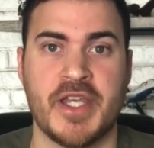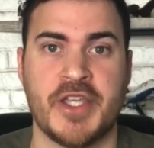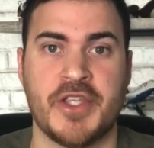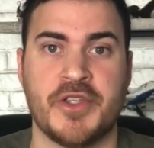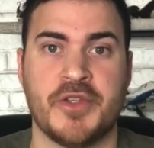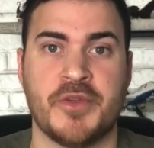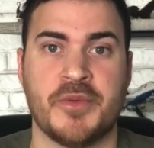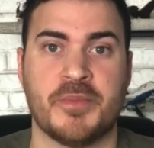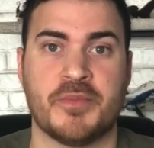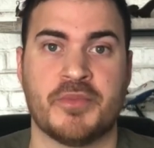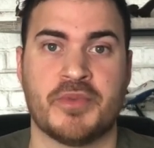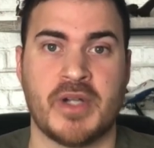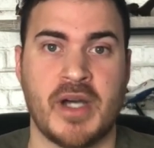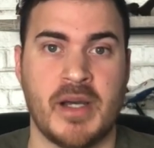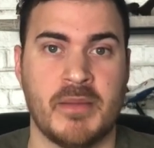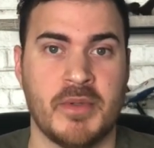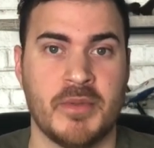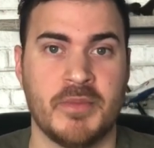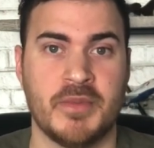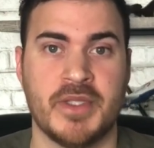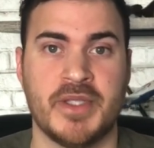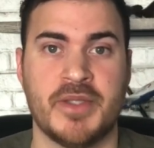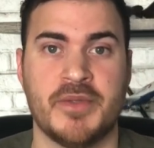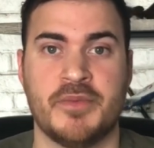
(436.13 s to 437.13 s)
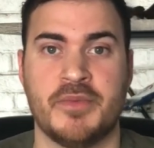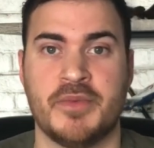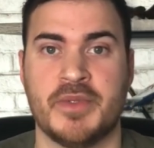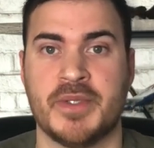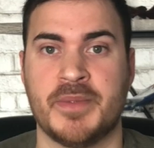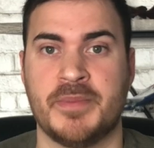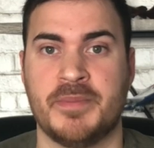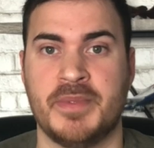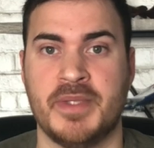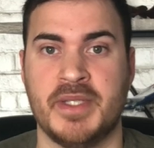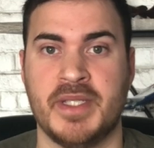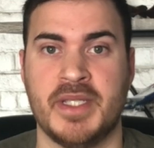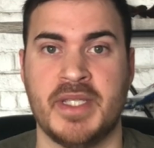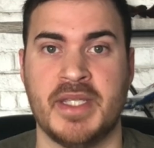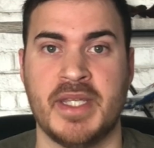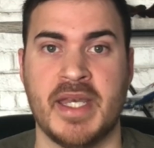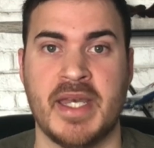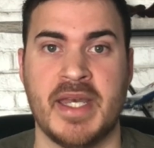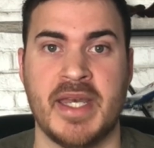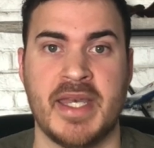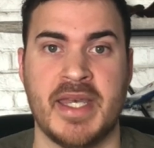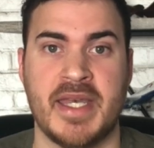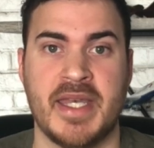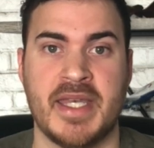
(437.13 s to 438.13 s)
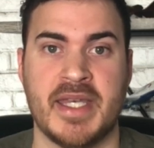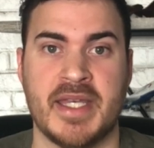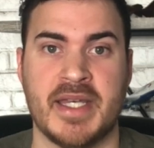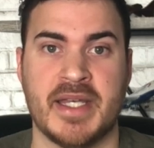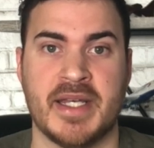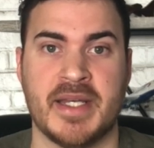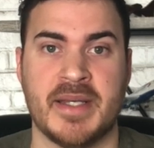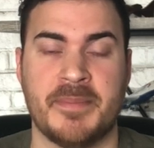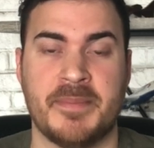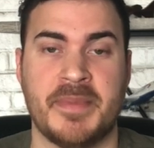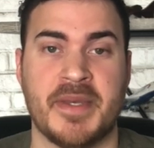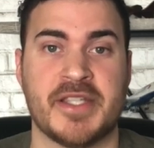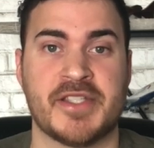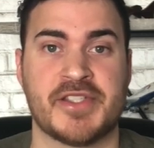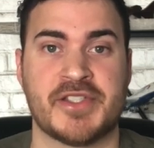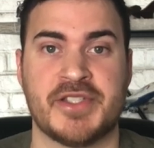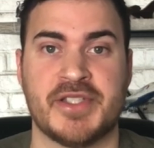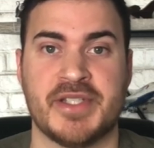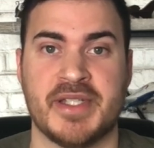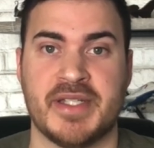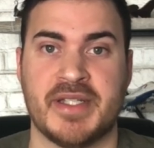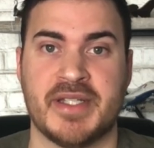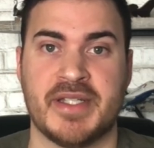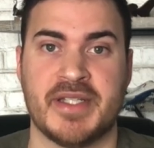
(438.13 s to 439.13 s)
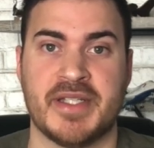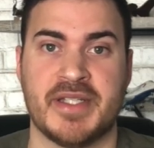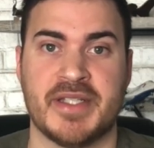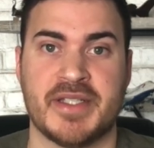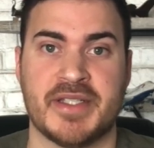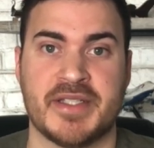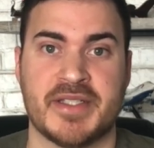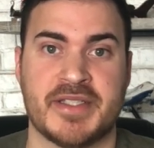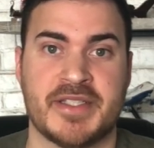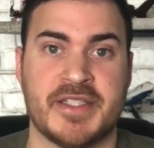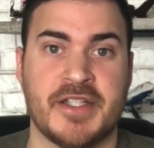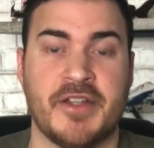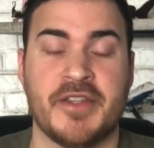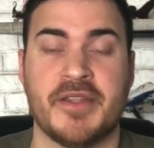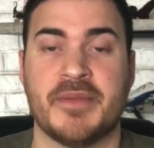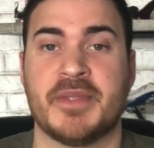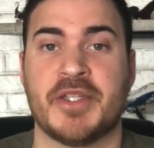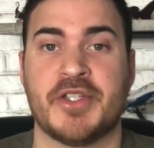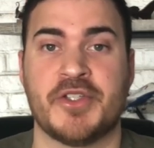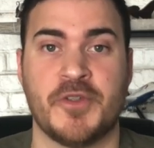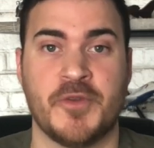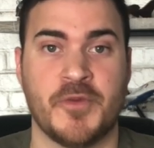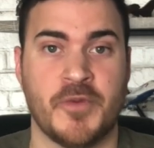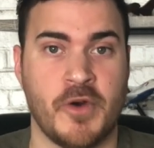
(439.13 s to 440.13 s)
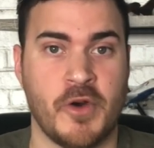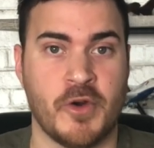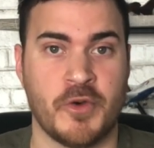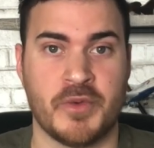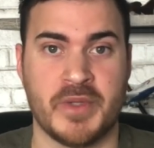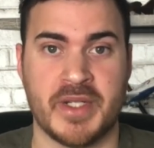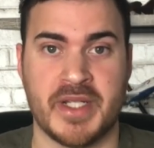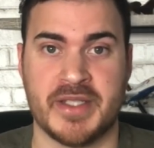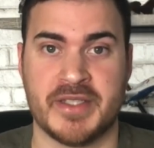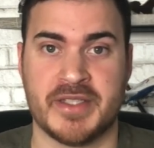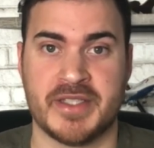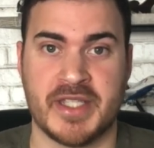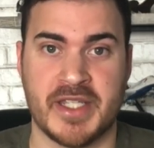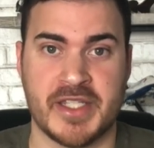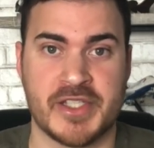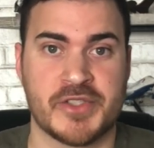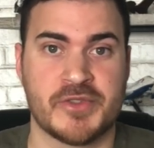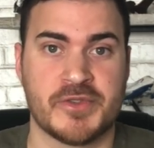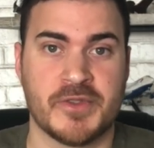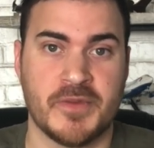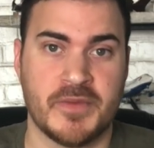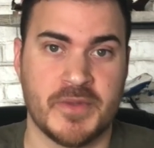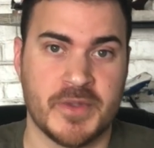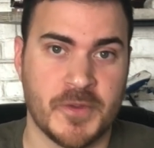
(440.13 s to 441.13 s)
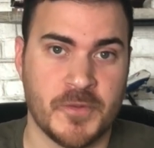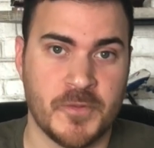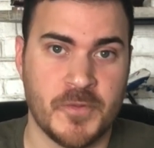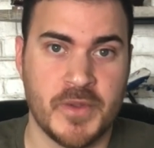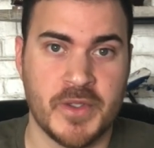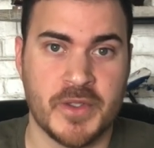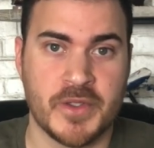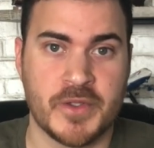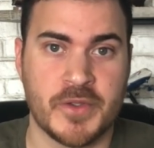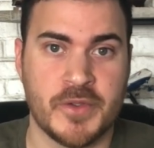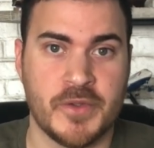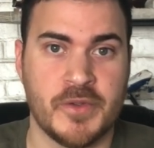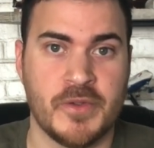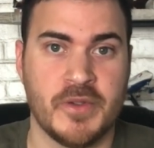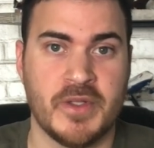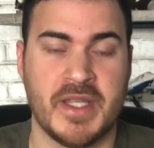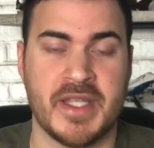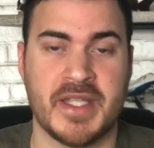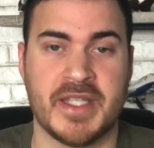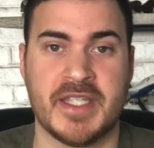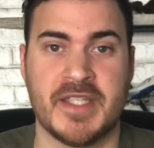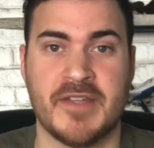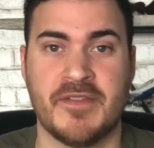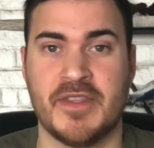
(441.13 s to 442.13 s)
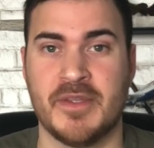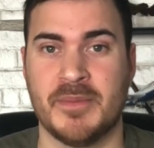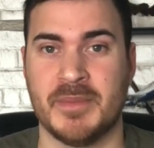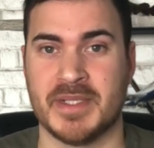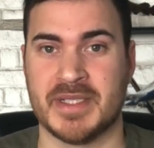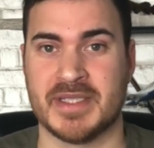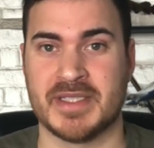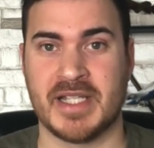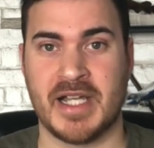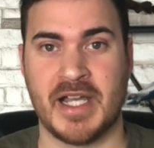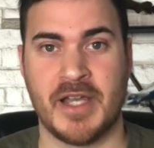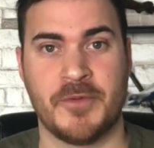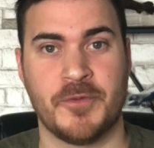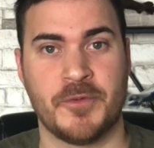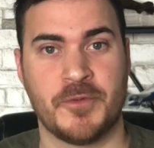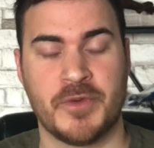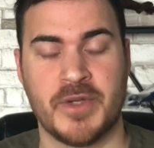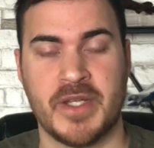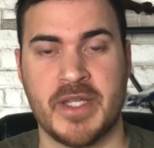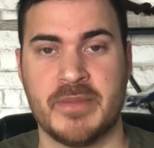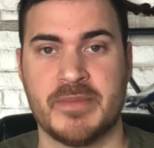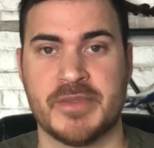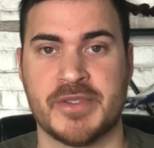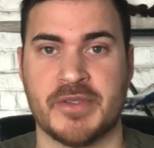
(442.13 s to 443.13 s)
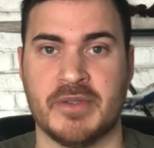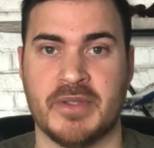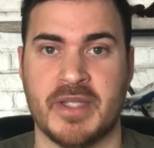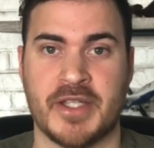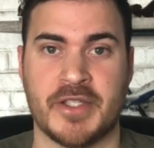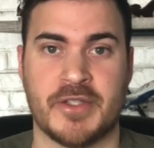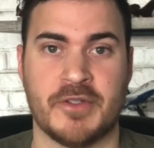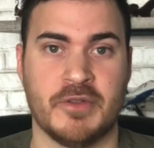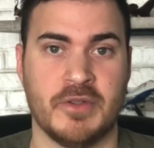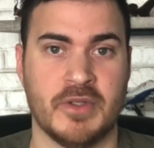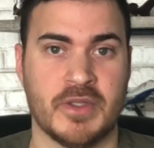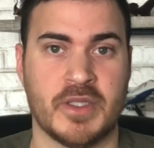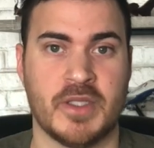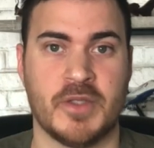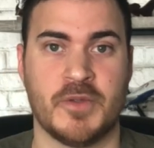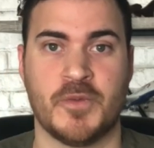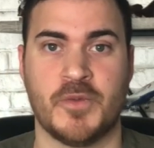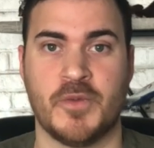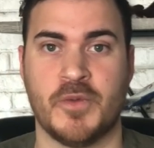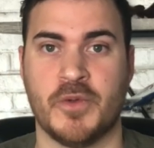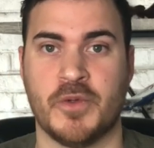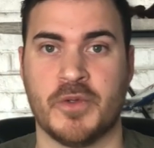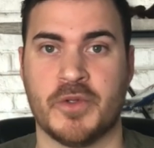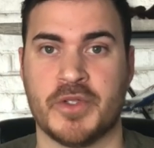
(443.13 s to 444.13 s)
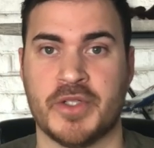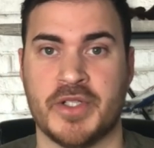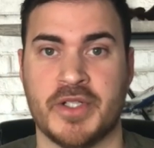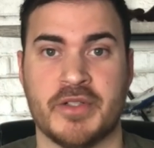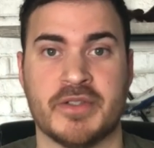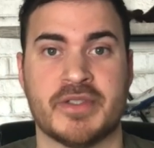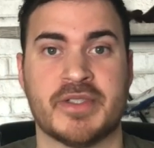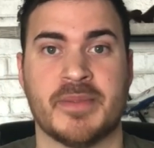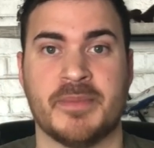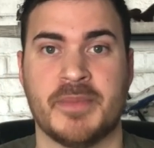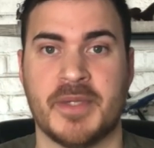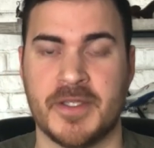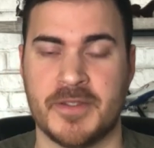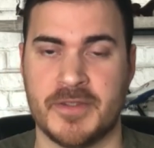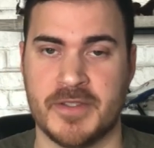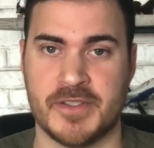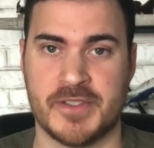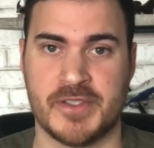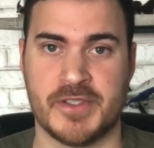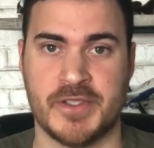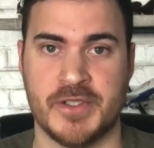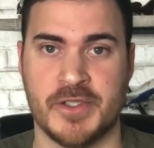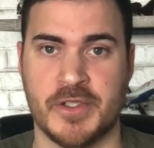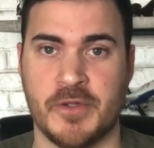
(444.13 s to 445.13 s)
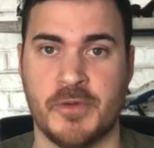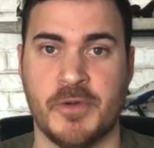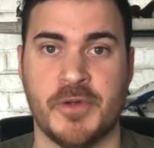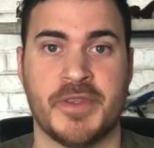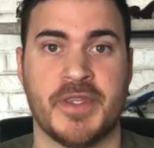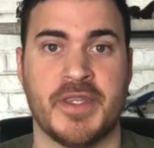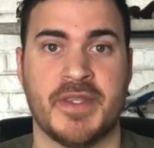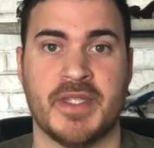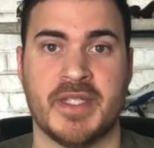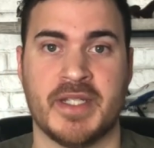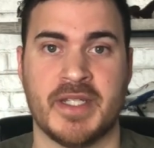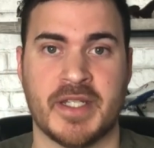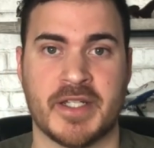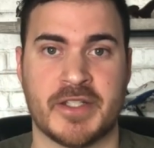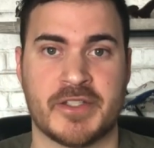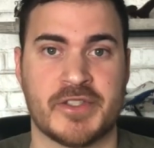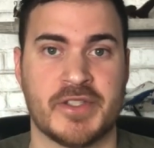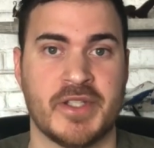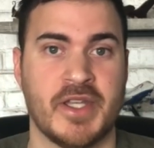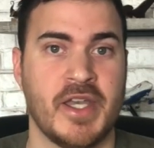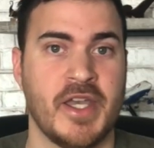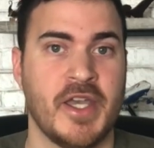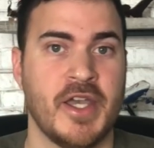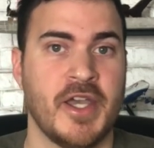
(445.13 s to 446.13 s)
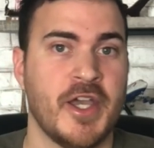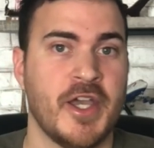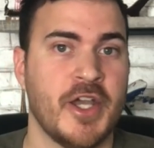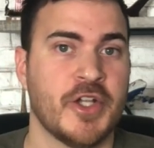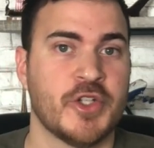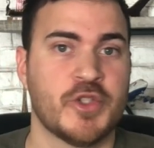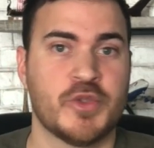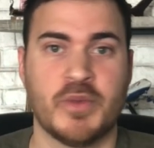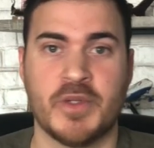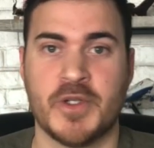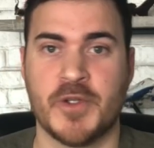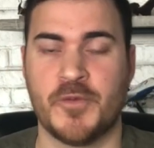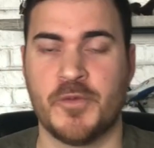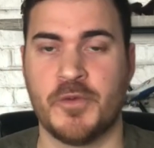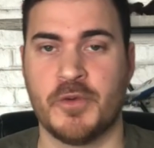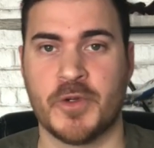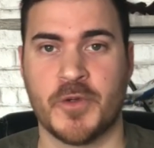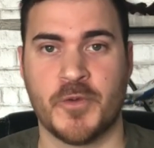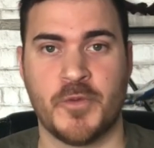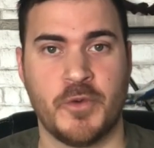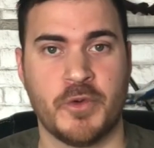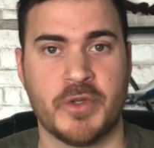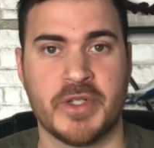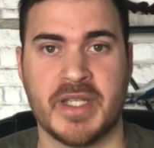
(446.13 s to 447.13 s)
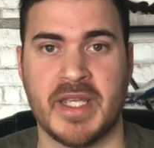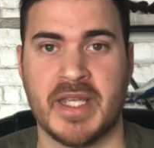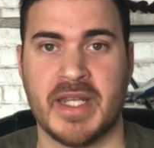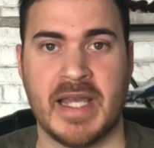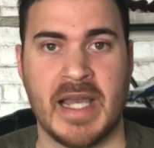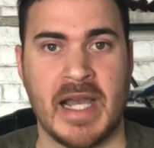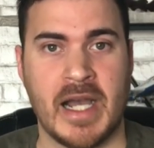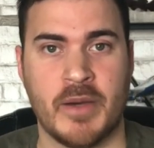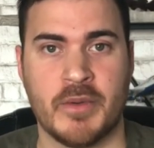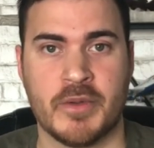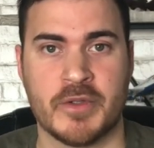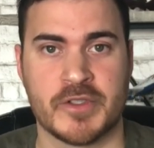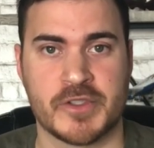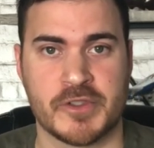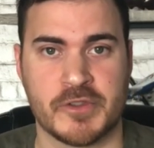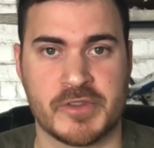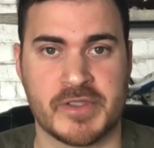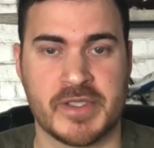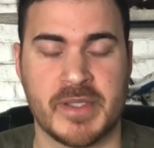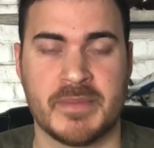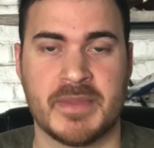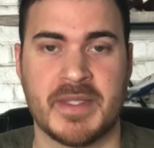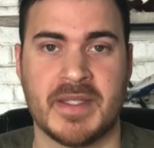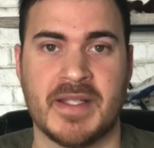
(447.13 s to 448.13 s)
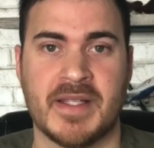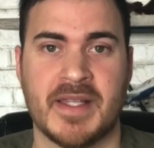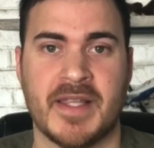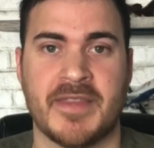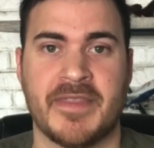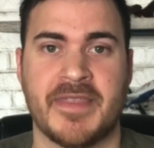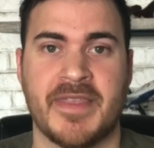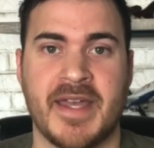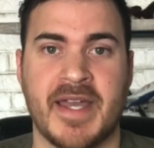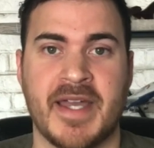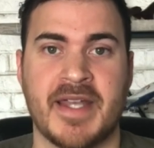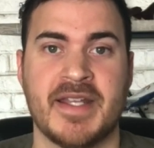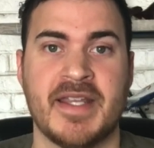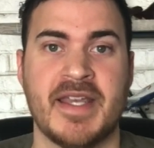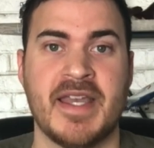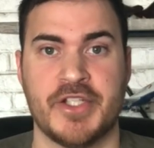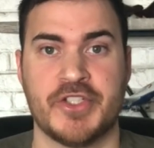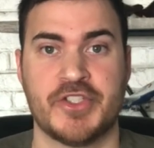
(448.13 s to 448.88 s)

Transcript: You probably would be best to tell them that you've already test driven the vehicle and give them a time frame. So like you're looking for, you know, to make this deal within the next 24 to 48 hours or something like that.